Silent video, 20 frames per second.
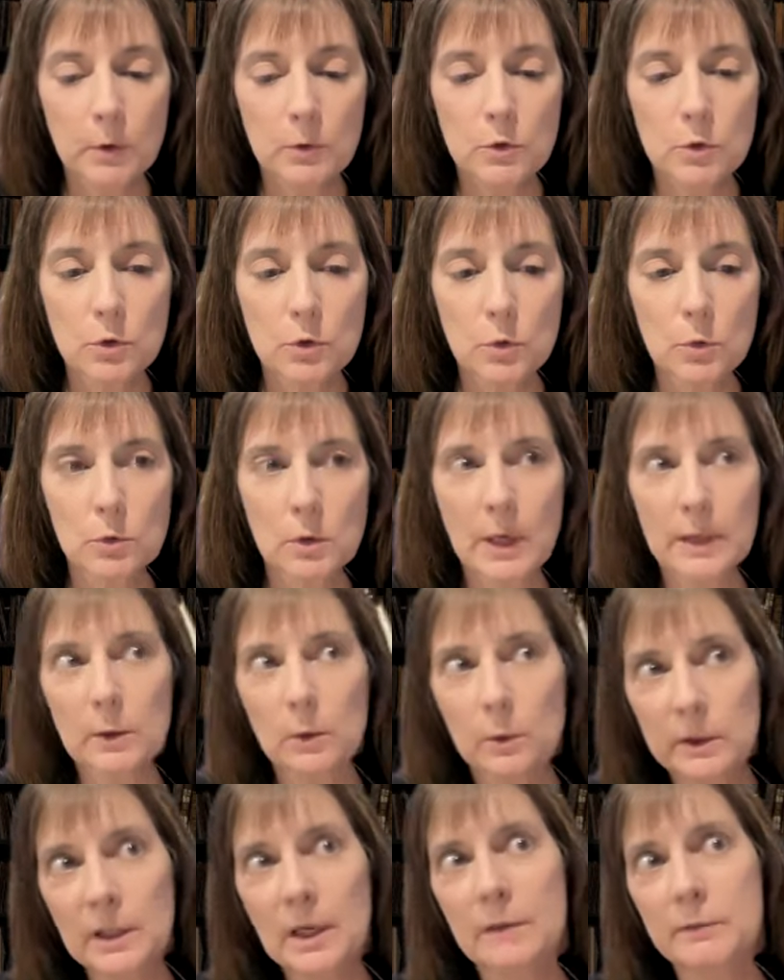to not
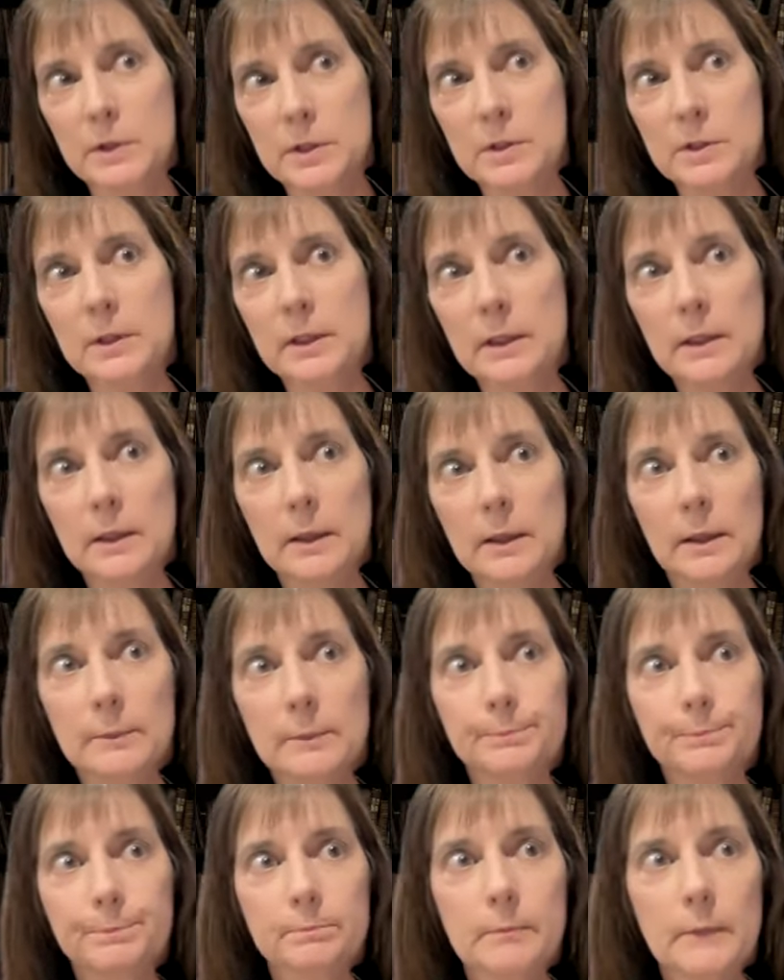only obviously,
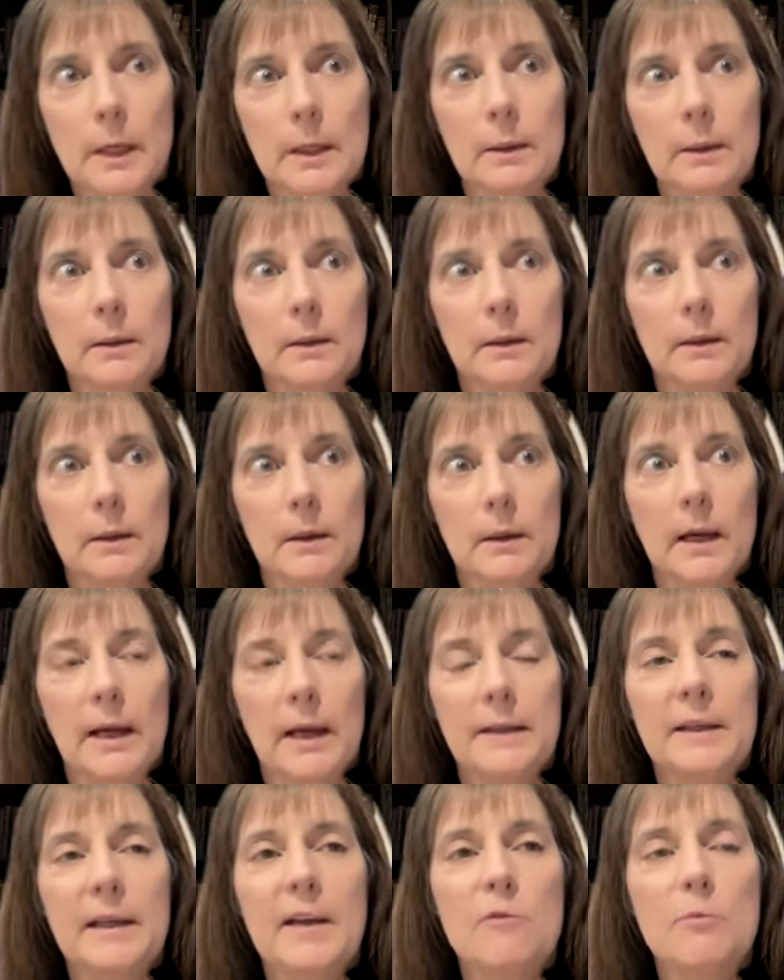
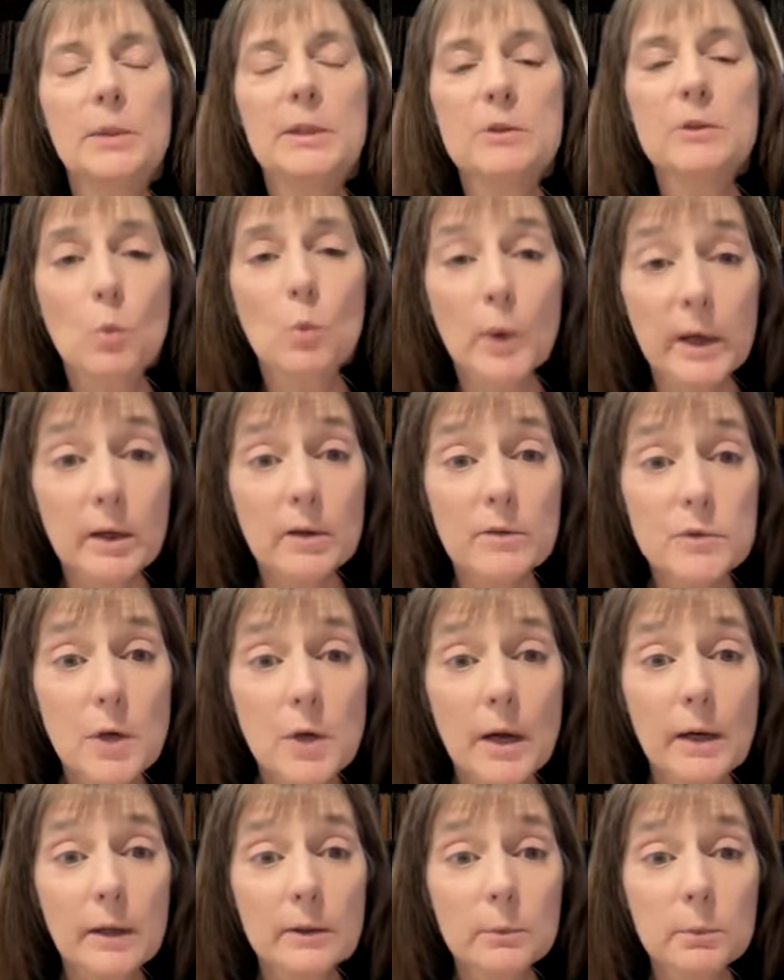I think everybody's aware of
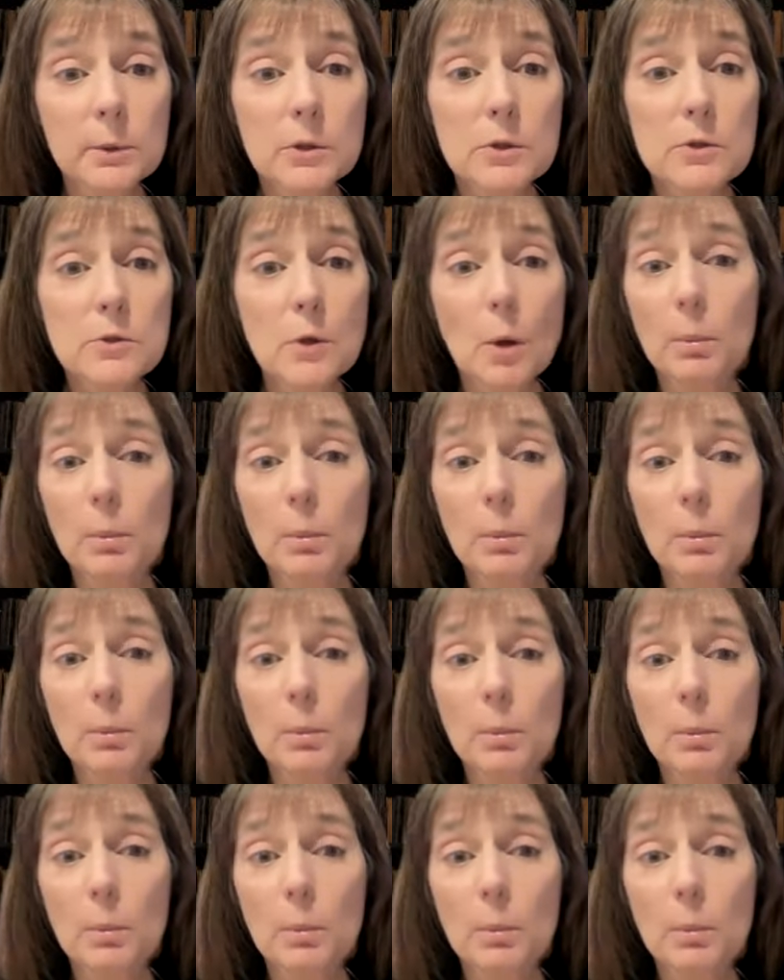child abuse. Nobody
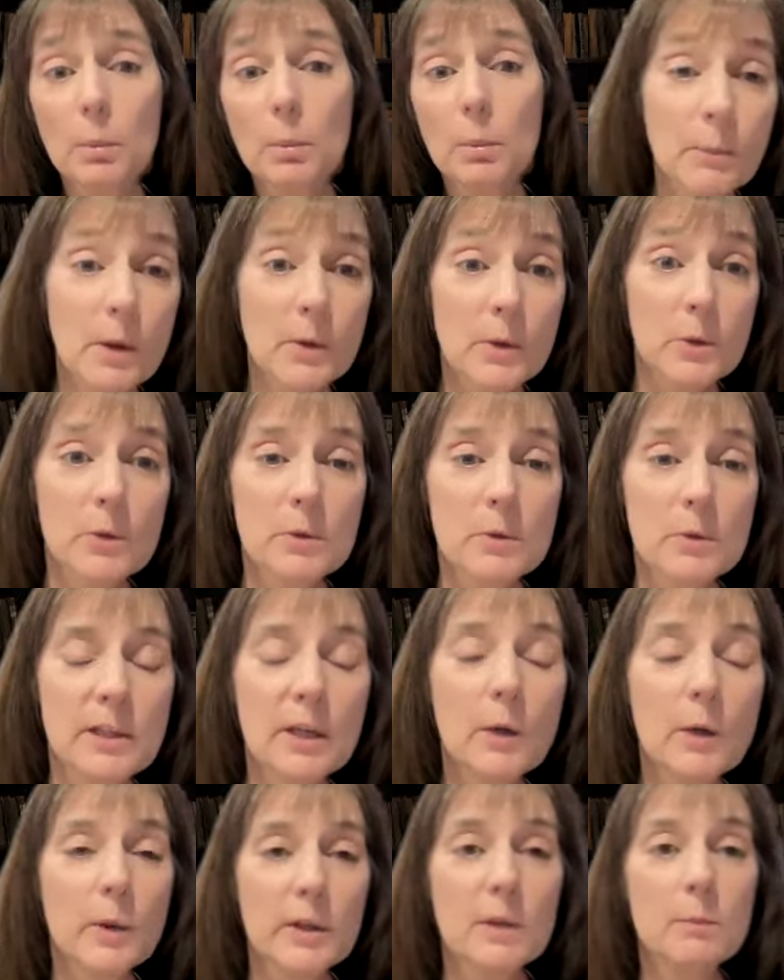wants to talk about it
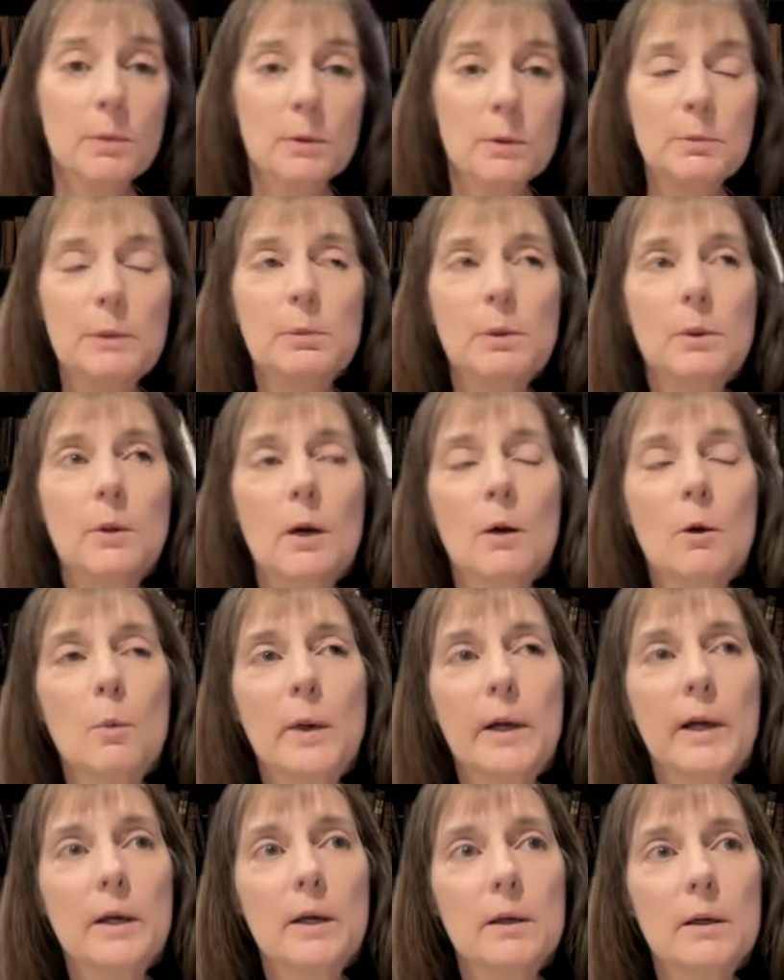or deal with it, but people are
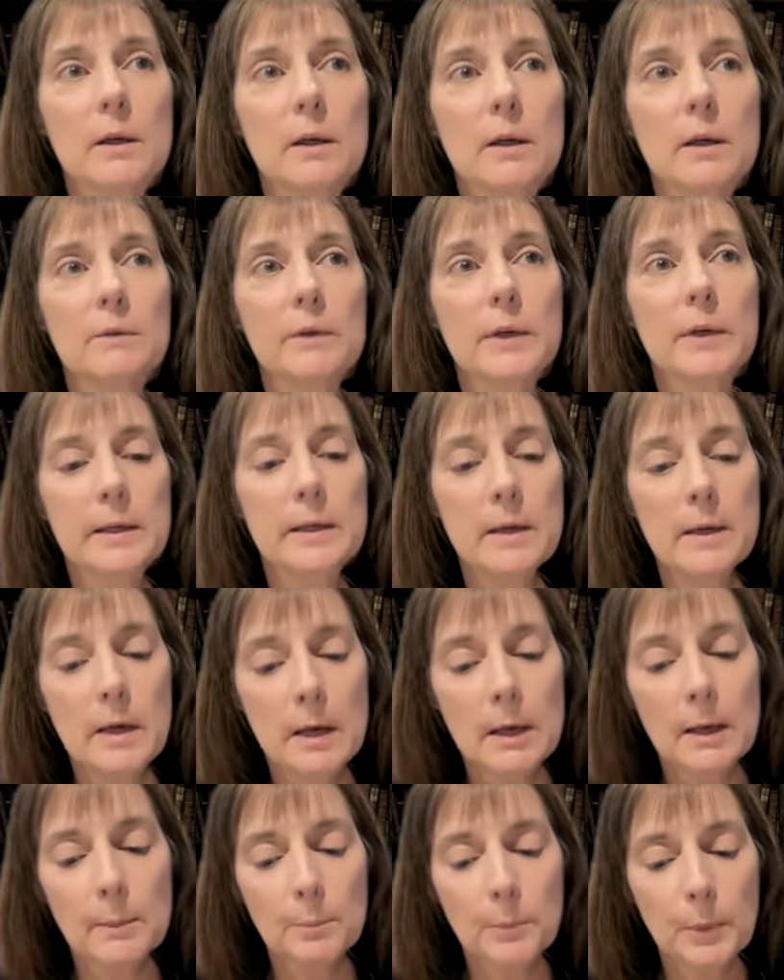aware of it.
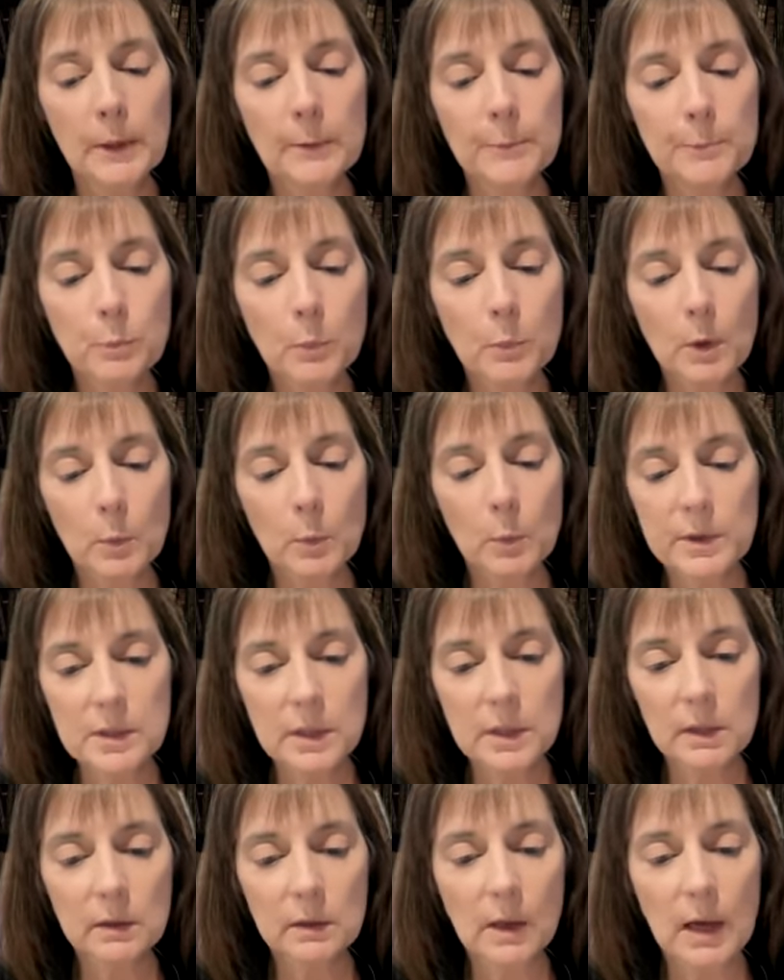But we
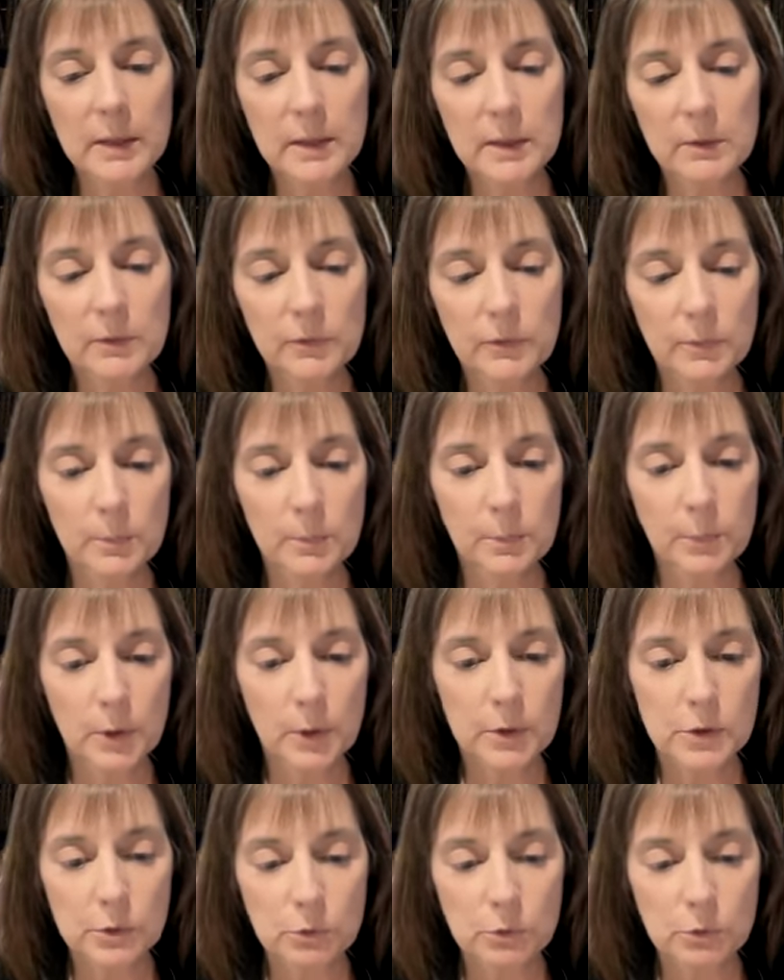see a lot of books